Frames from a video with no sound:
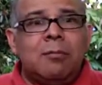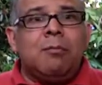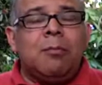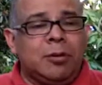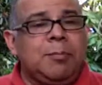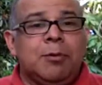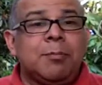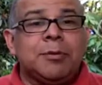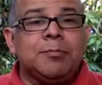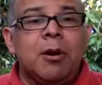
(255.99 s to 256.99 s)

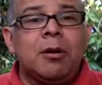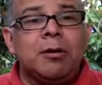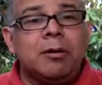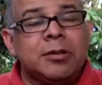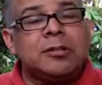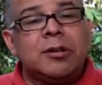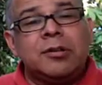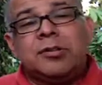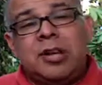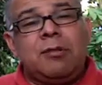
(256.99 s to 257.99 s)
multi-purpose marketer that's going to
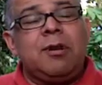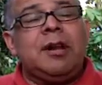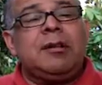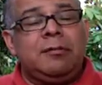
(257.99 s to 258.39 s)
generate